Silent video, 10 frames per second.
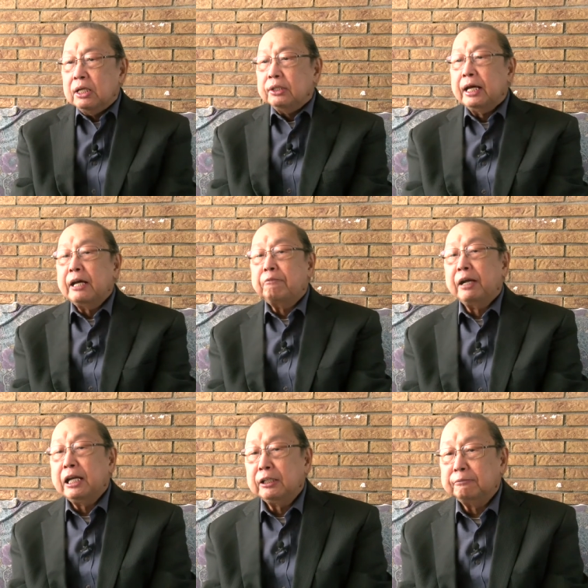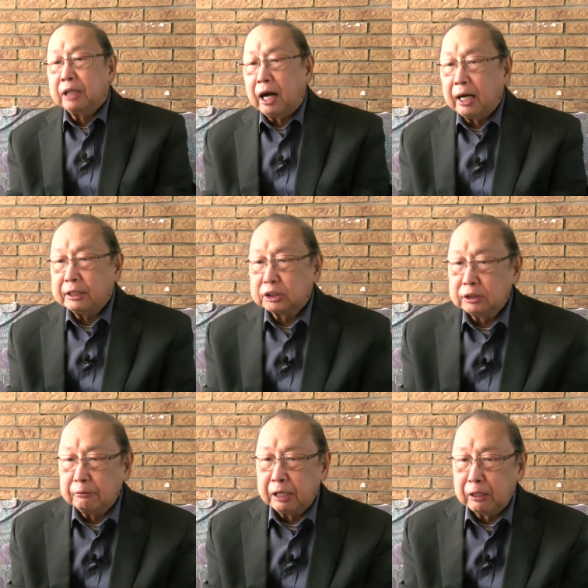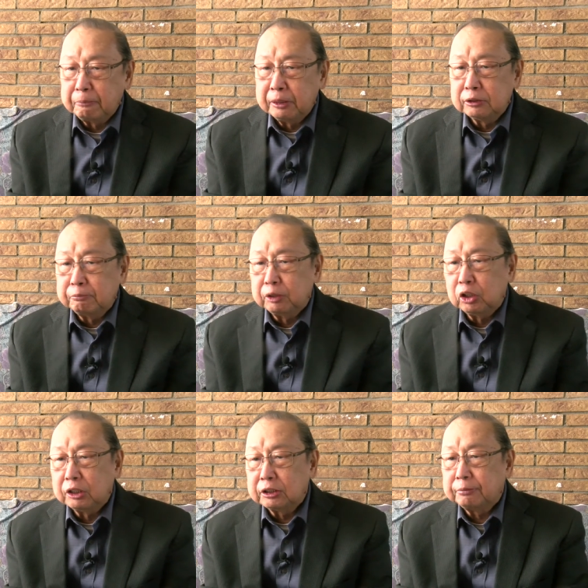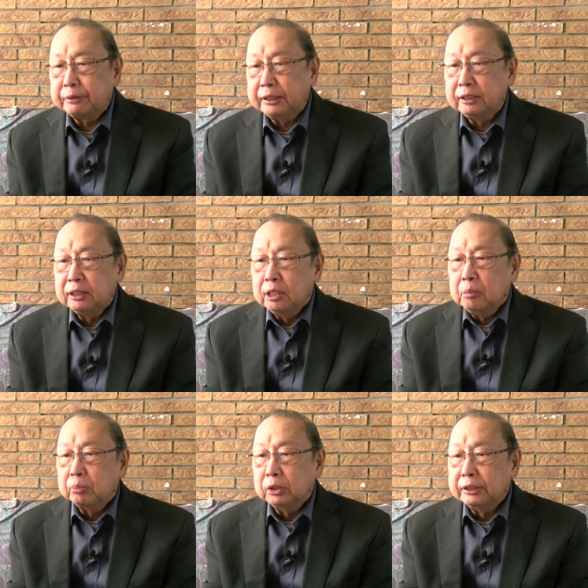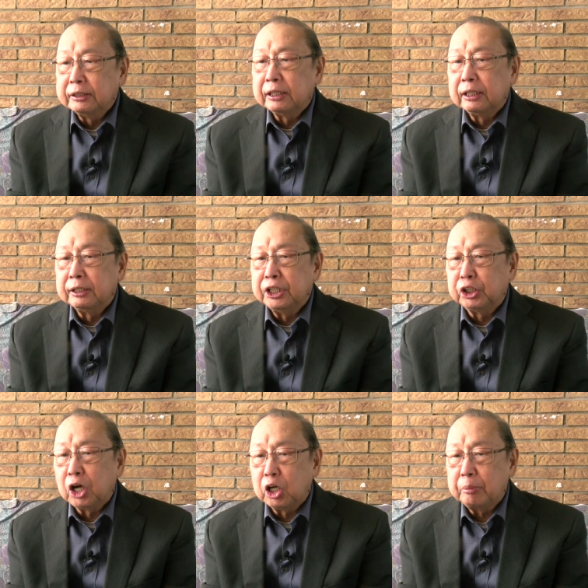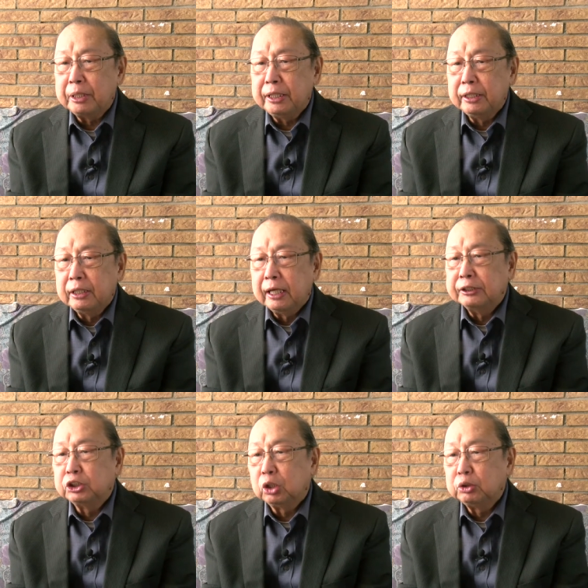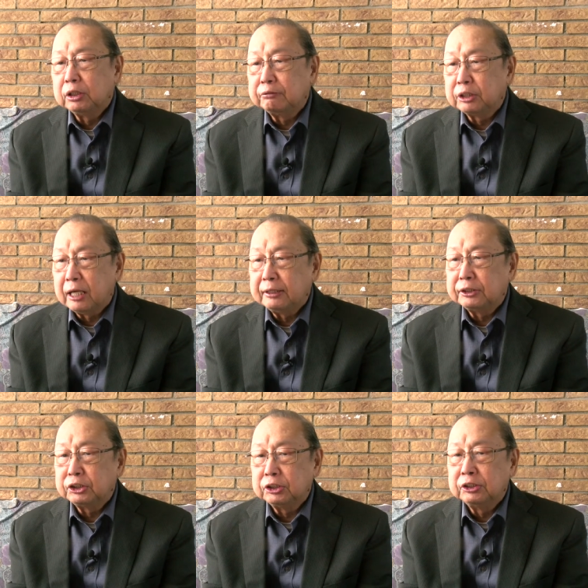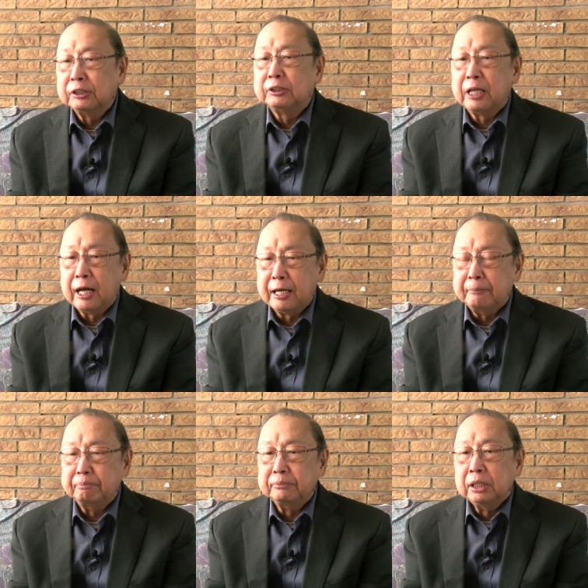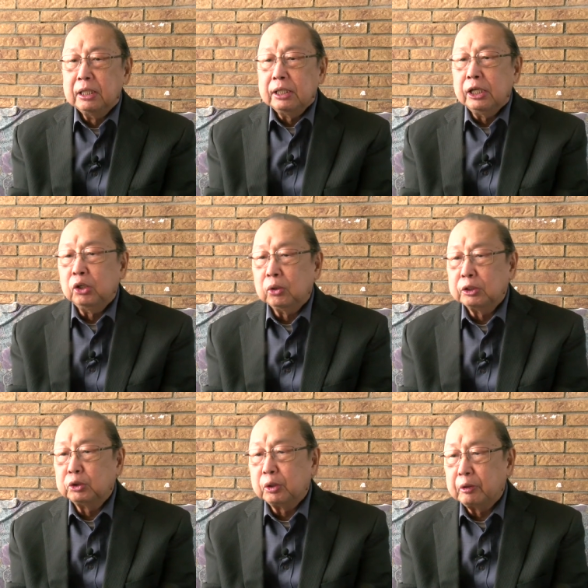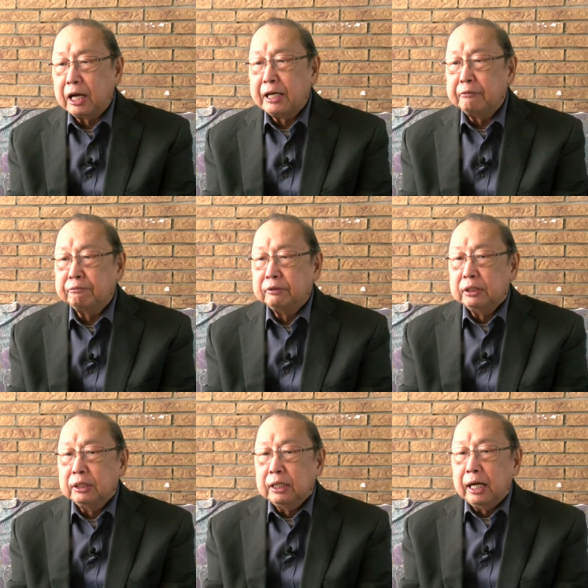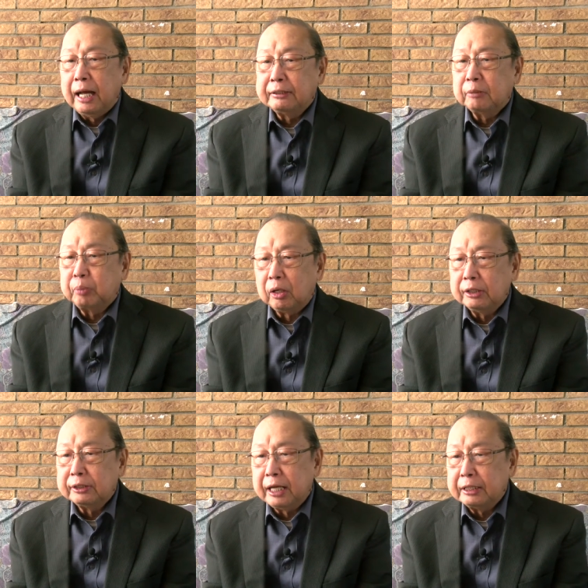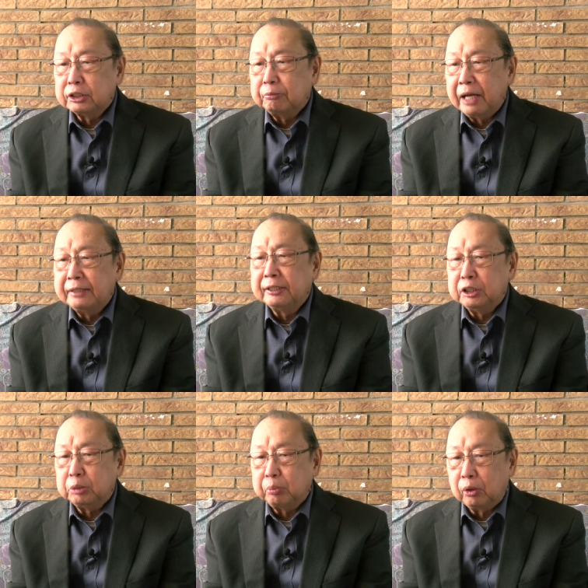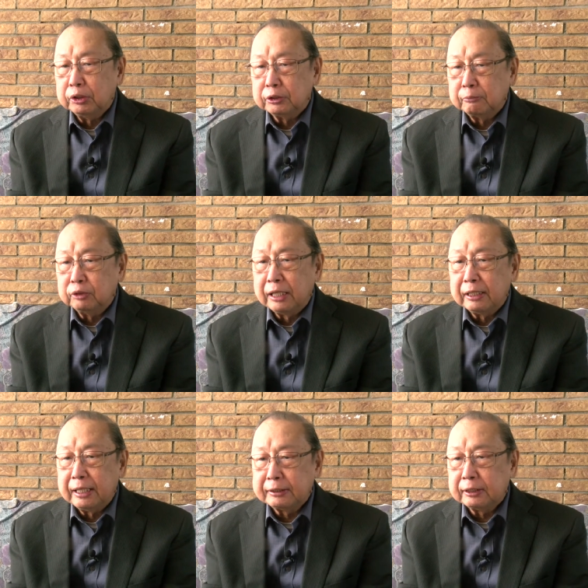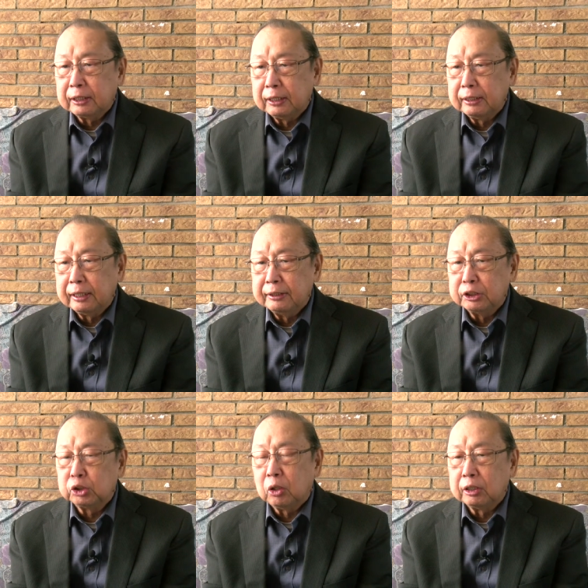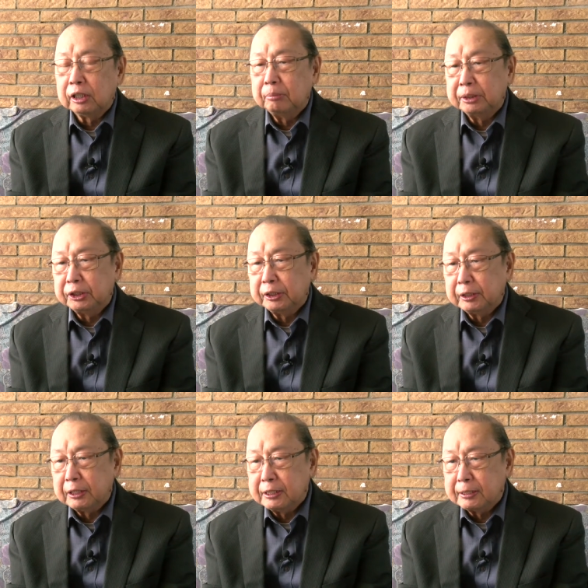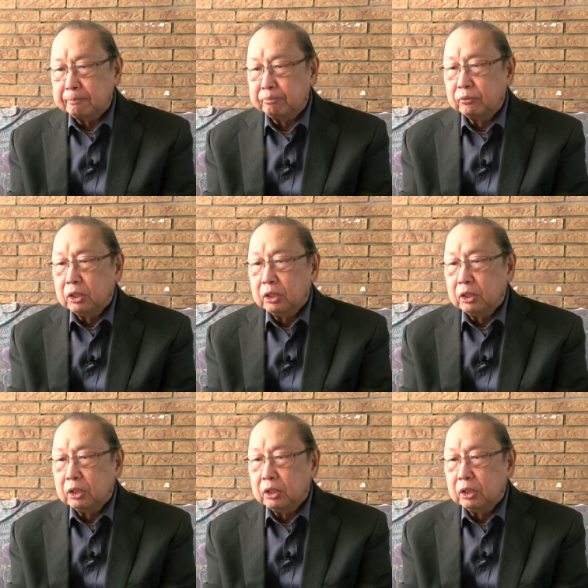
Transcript: They availed of the highest development of philosophy, political economy, and social science at the time in order to arrive at the proletariat's vantage point of dialectical and historical materialism.